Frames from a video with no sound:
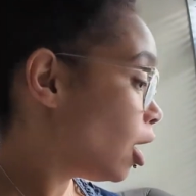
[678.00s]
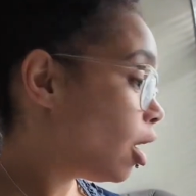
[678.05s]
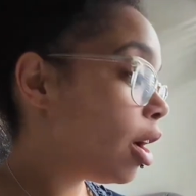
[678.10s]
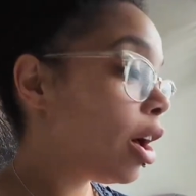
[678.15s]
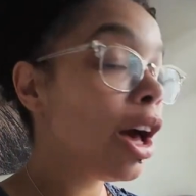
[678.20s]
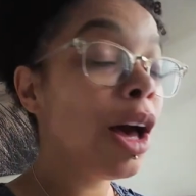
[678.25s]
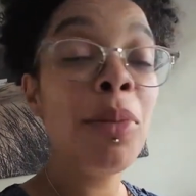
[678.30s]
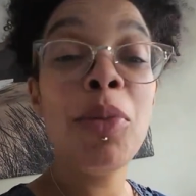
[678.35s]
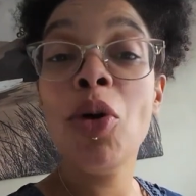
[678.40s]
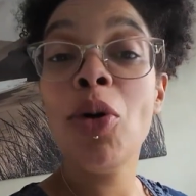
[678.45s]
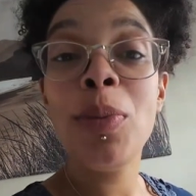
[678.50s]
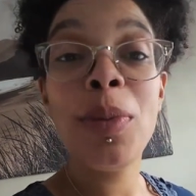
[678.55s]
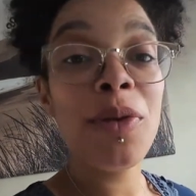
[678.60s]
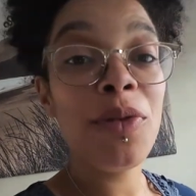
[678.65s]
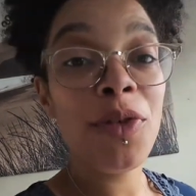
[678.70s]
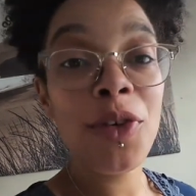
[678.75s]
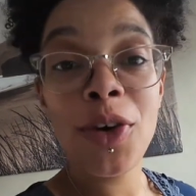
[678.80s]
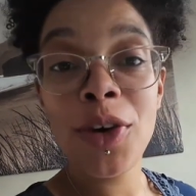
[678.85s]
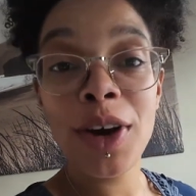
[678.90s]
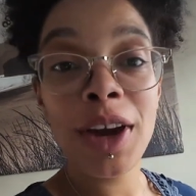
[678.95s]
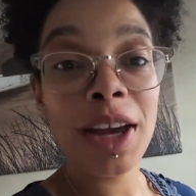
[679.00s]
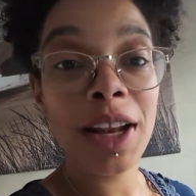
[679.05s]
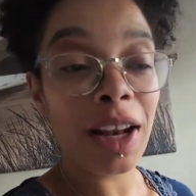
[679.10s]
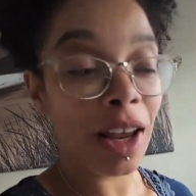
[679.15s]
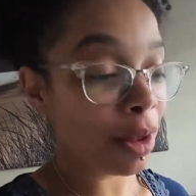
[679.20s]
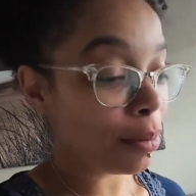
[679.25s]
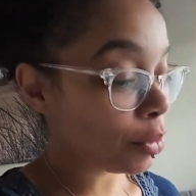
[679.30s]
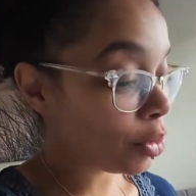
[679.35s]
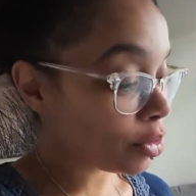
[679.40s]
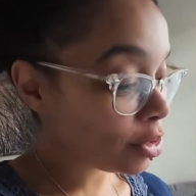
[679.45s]
I'm open for it.
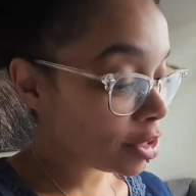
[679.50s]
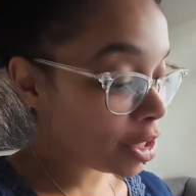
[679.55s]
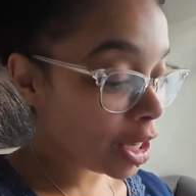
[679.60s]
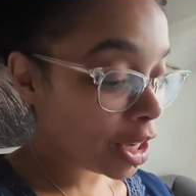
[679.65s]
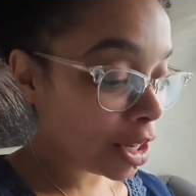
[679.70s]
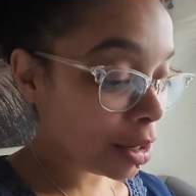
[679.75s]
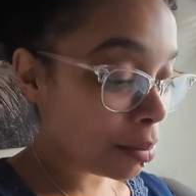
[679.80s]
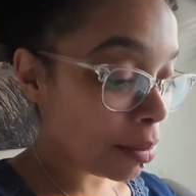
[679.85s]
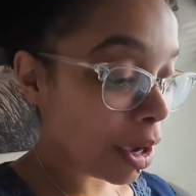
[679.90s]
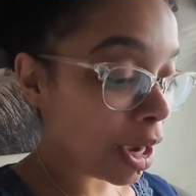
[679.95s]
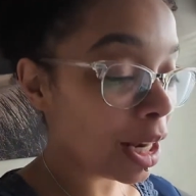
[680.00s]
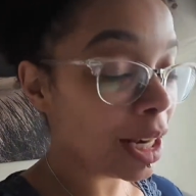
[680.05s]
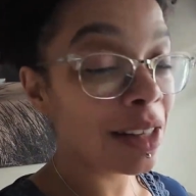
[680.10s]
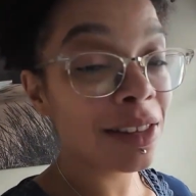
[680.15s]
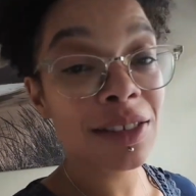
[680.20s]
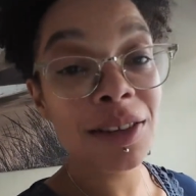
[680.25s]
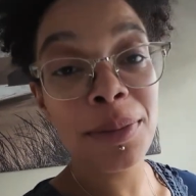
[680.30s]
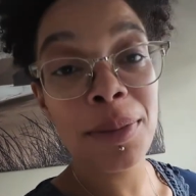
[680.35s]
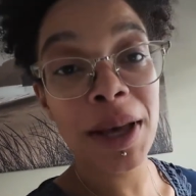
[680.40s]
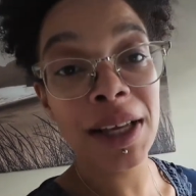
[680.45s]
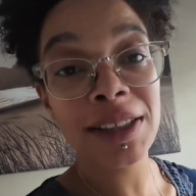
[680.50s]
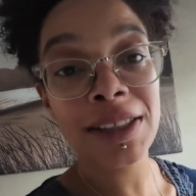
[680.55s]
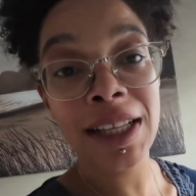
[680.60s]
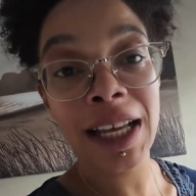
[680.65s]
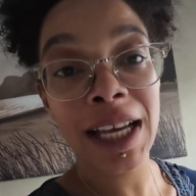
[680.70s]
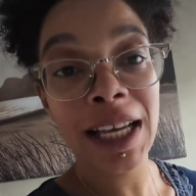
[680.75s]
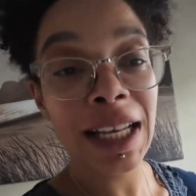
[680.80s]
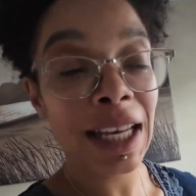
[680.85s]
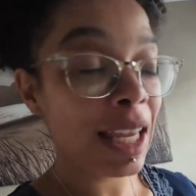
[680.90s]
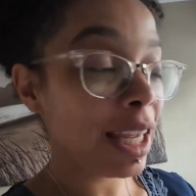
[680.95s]
I'm not saying mine is the best
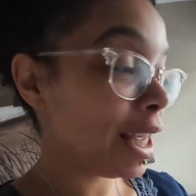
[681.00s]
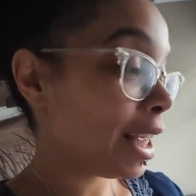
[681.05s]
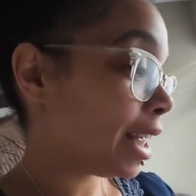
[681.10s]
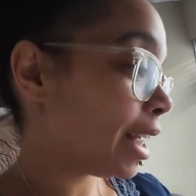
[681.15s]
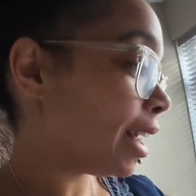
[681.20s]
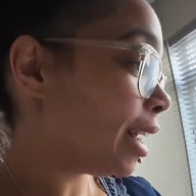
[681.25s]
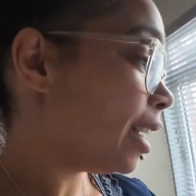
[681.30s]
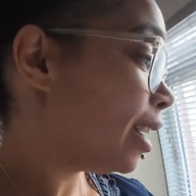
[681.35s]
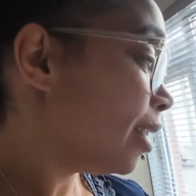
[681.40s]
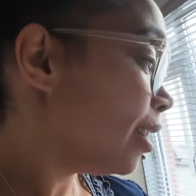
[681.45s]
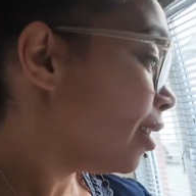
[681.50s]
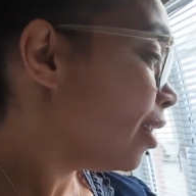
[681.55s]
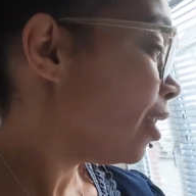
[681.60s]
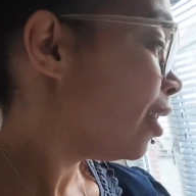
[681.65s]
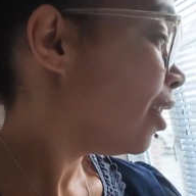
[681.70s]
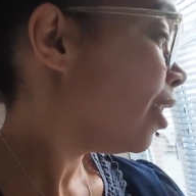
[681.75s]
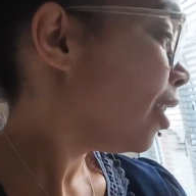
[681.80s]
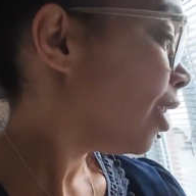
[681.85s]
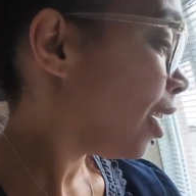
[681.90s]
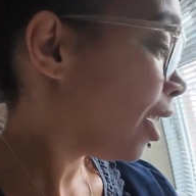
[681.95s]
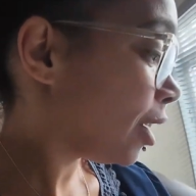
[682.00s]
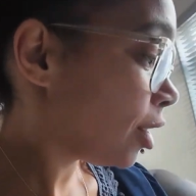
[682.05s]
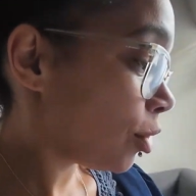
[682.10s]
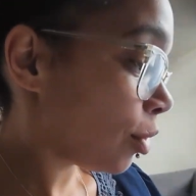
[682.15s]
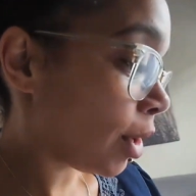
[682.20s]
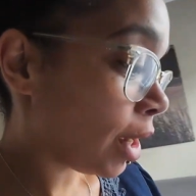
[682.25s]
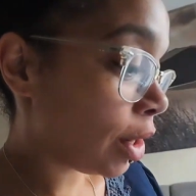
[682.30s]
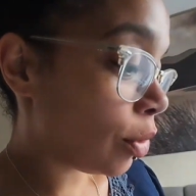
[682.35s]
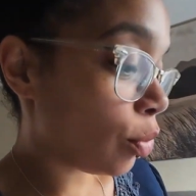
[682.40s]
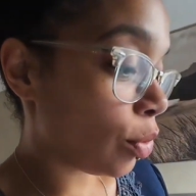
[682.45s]
technique. I
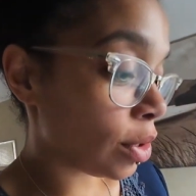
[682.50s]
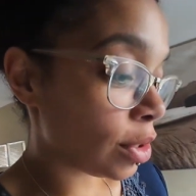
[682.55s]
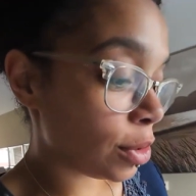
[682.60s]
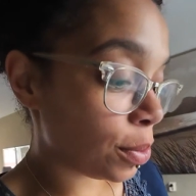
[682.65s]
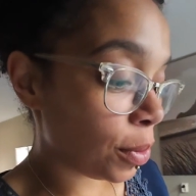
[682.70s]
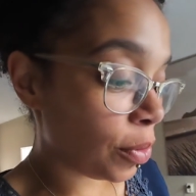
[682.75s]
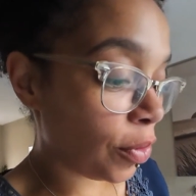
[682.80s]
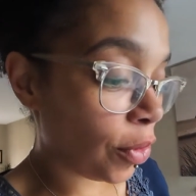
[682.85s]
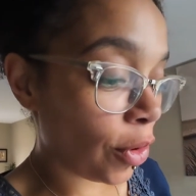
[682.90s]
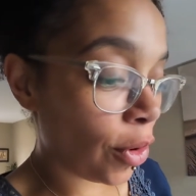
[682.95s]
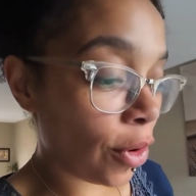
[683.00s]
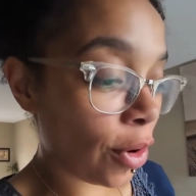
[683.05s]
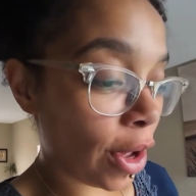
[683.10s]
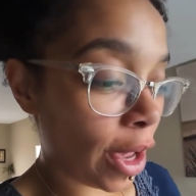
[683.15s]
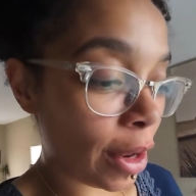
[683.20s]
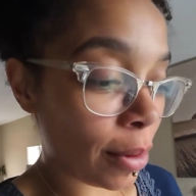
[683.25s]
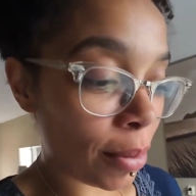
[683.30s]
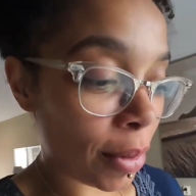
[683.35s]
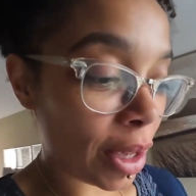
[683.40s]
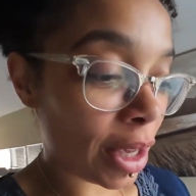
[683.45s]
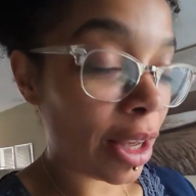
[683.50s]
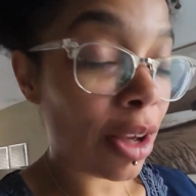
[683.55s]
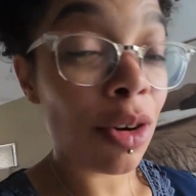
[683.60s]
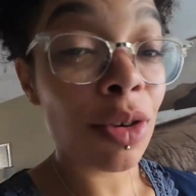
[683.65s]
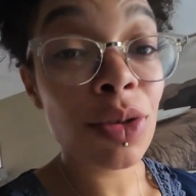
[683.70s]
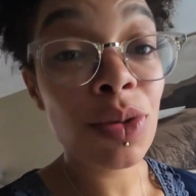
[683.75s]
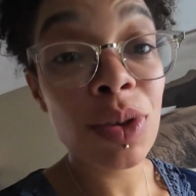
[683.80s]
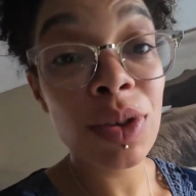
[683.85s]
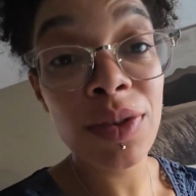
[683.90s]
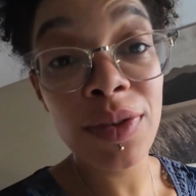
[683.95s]
tried it once before and my
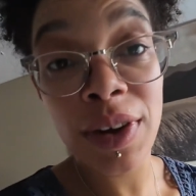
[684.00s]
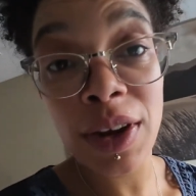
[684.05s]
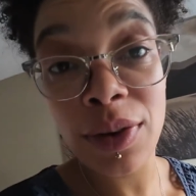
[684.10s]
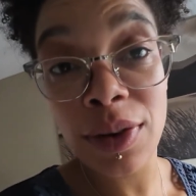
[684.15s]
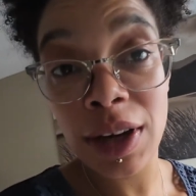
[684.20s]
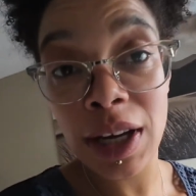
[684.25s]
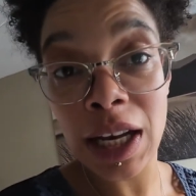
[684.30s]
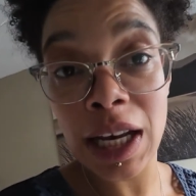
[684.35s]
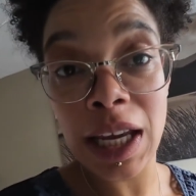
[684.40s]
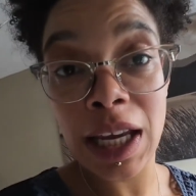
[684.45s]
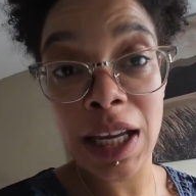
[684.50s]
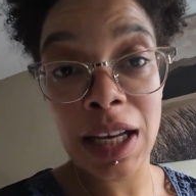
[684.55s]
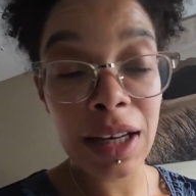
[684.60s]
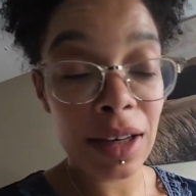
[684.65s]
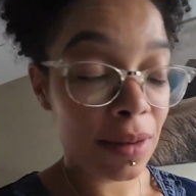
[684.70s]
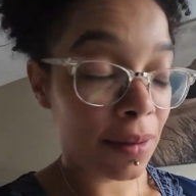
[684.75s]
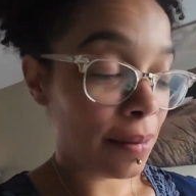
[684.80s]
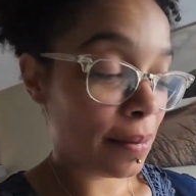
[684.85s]
couch was very clean.